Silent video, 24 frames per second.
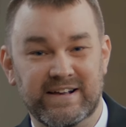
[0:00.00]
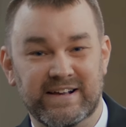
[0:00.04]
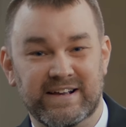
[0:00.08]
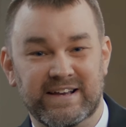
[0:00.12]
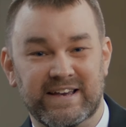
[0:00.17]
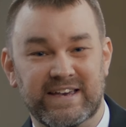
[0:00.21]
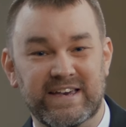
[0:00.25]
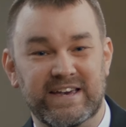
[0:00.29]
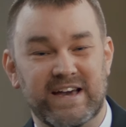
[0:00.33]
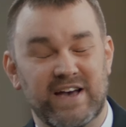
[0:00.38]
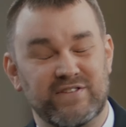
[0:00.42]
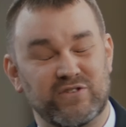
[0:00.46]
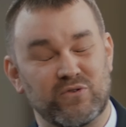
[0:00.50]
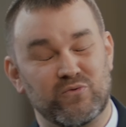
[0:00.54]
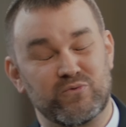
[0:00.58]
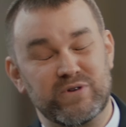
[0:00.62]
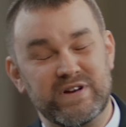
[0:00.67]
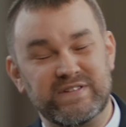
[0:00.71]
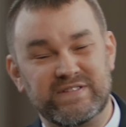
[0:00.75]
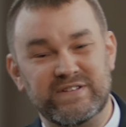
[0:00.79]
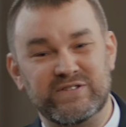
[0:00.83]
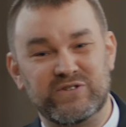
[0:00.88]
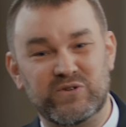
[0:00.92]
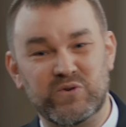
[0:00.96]
He has
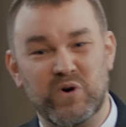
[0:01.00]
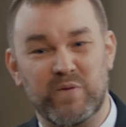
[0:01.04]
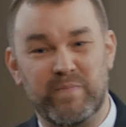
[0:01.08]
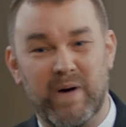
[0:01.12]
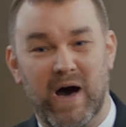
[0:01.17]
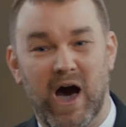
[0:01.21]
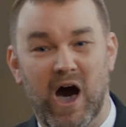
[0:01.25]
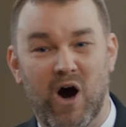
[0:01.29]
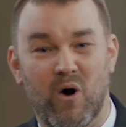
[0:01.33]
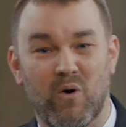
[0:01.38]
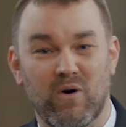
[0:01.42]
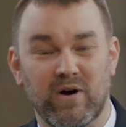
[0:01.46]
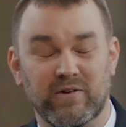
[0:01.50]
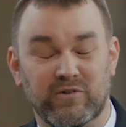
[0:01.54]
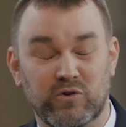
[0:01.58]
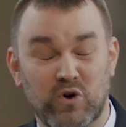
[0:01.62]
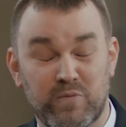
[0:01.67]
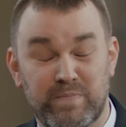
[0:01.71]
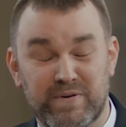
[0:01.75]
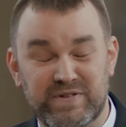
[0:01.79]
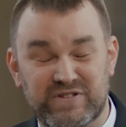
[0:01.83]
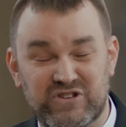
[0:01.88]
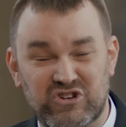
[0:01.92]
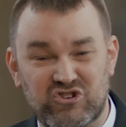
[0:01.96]
arisen to a power, to
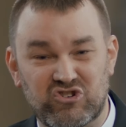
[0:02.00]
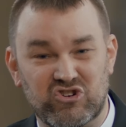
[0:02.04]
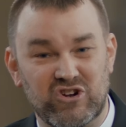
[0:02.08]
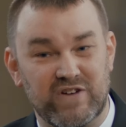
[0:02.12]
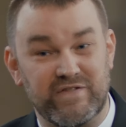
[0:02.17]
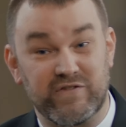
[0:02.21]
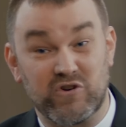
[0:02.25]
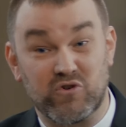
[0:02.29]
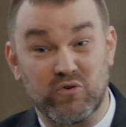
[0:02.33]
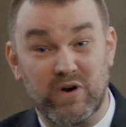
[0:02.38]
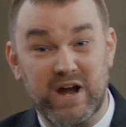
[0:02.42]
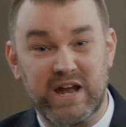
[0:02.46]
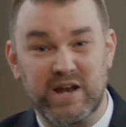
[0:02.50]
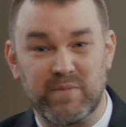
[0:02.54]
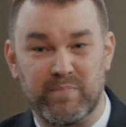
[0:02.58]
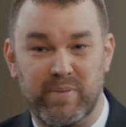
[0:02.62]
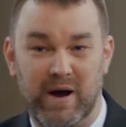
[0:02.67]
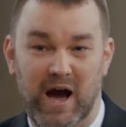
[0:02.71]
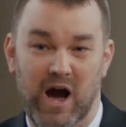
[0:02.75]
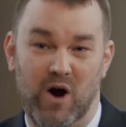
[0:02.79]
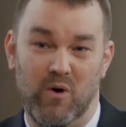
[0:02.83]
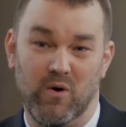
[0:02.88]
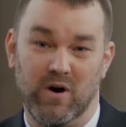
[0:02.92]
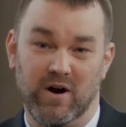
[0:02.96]
a position of great
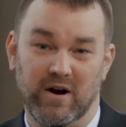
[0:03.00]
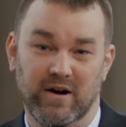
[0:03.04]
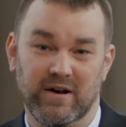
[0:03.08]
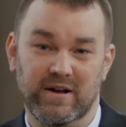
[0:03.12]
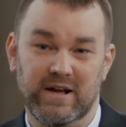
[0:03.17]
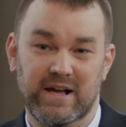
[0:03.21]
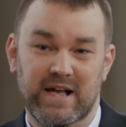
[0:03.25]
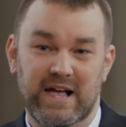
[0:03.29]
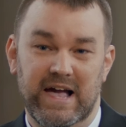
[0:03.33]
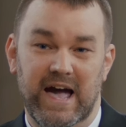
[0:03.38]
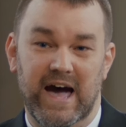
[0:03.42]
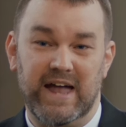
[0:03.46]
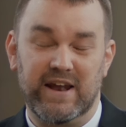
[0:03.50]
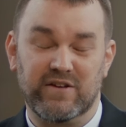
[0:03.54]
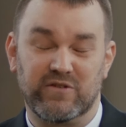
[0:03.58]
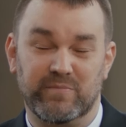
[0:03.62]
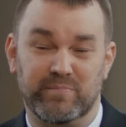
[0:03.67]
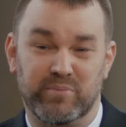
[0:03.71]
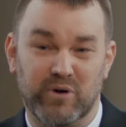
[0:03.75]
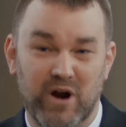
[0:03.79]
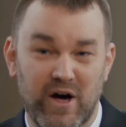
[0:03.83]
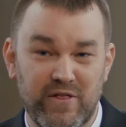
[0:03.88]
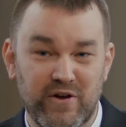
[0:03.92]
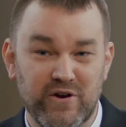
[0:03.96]
power. And his
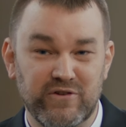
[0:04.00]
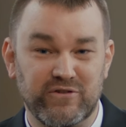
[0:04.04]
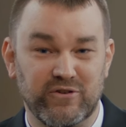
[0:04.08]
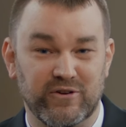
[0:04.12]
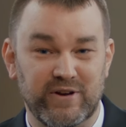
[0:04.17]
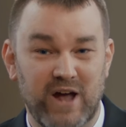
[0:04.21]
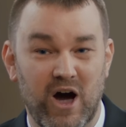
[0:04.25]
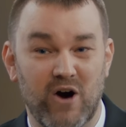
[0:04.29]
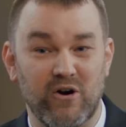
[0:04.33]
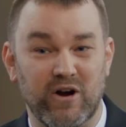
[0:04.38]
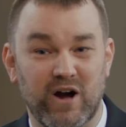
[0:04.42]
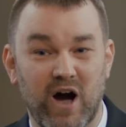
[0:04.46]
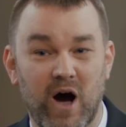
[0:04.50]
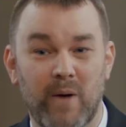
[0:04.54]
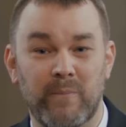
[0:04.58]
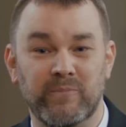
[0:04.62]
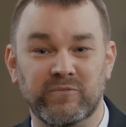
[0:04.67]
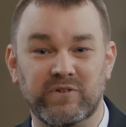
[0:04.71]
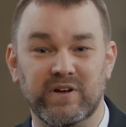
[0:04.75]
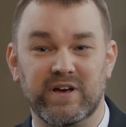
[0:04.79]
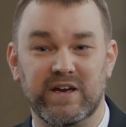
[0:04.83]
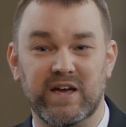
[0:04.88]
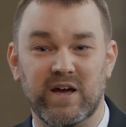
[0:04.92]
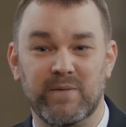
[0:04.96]
brothers are now come
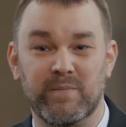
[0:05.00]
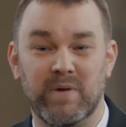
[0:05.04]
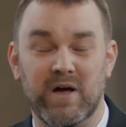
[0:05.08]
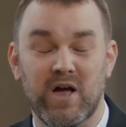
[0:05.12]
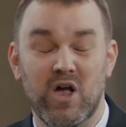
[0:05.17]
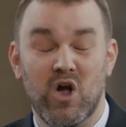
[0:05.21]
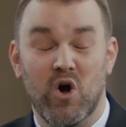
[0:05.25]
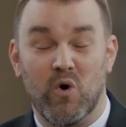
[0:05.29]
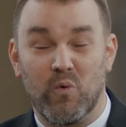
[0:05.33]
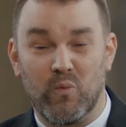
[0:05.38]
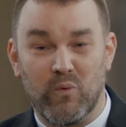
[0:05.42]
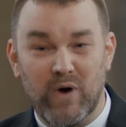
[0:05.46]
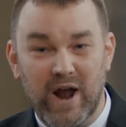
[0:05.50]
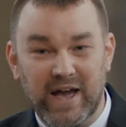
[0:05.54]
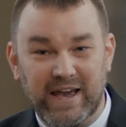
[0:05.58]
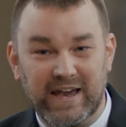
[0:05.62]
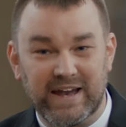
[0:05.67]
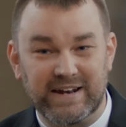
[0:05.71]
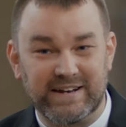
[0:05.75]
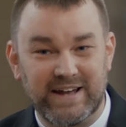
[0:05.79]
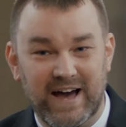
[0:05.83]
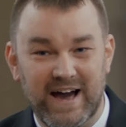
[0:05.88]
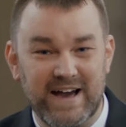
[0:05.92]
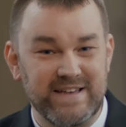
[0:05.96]
to him,
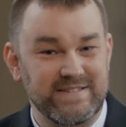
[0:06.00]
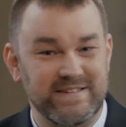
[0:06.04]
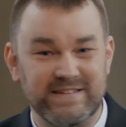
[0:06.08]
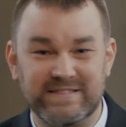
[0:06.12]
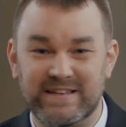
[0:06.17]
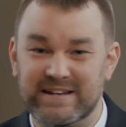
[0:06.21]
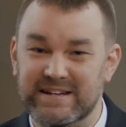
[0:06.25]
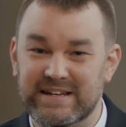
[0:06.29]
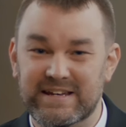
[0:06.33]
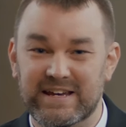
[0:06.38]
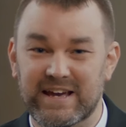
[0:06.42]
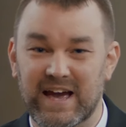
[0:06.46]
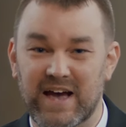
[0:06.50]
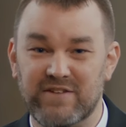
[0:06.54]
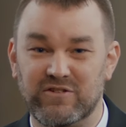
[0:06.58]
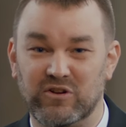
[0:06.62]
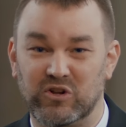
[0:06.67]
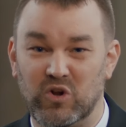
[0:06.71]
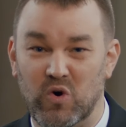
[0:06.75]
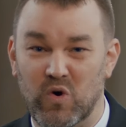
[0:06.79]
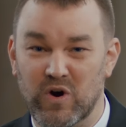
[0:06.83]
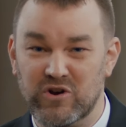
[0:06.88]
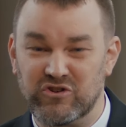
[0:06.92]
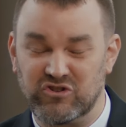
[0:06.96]
recognizing that he has a
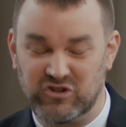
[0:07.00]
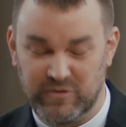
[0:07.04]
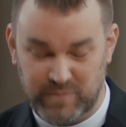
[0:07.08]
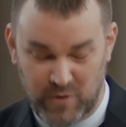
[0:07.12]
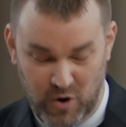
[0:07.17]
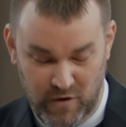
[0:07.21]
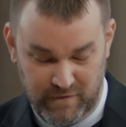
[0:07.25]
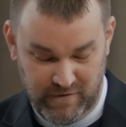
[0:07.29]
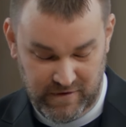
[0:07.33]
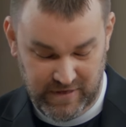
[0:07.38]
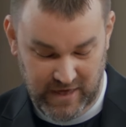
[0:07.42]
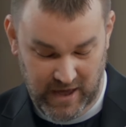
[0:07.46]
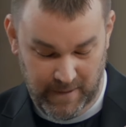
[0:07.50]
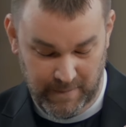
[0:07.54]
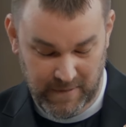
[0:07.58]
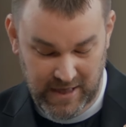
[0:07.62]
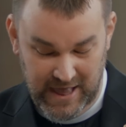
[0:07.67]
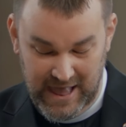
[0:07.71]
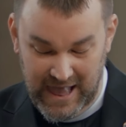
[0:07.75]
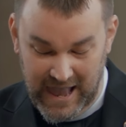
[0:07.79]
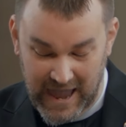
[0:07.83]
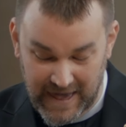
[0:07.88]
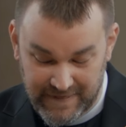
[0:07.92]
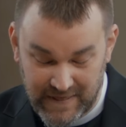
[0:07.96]
lordship over them.
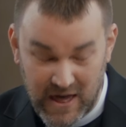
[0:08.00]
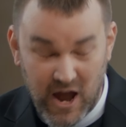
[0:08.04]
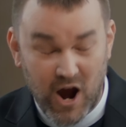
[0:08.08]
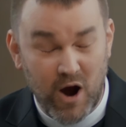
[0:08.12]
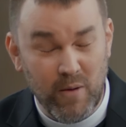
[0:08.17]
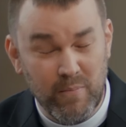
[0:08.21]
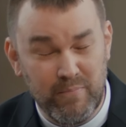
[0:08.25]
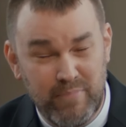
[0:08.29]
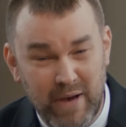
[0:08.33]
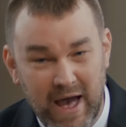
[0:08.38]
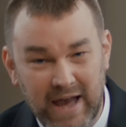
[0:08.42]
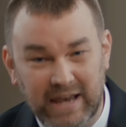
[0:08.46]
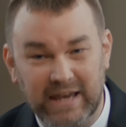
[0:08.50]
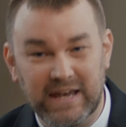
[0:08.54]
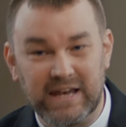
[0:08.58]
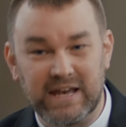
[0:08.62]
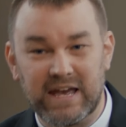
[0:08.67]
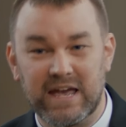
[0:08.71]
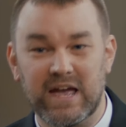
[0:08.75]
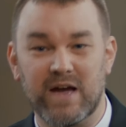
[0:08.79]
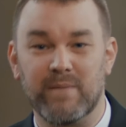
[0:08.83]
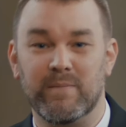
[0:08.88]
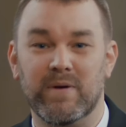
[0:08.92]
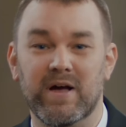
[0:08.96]
And they are begging
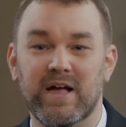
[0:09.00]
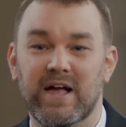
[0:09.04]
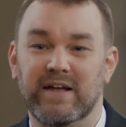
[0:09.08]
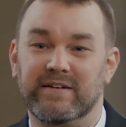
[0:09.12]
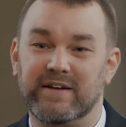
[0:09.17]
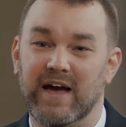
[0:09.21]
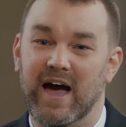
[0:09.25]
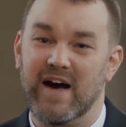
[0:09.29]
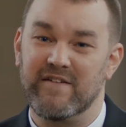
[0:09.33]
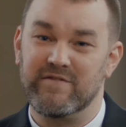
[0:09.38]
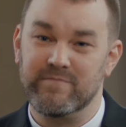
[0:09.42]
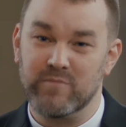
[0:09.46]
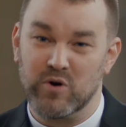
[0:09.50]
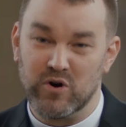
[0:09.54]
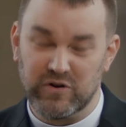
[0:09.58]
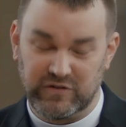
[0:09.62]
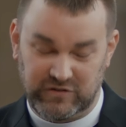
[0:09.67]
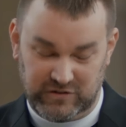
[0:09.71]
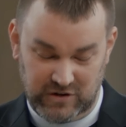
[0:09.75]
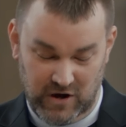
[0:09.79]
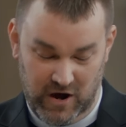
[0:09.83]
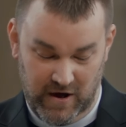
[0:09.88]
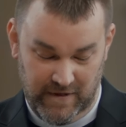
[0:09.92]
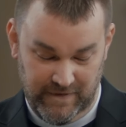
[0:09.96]
him to have
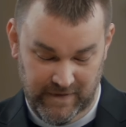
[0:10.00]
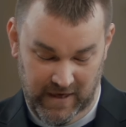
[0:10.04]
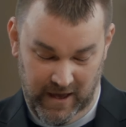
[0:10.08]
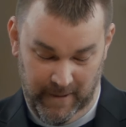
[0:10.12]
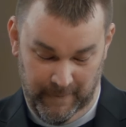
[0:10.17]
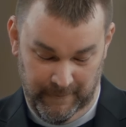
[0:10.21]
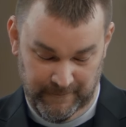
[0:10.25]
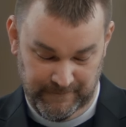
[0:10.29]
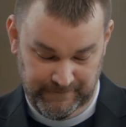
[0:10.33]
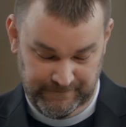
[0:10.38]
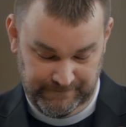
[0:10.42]
mercy on them.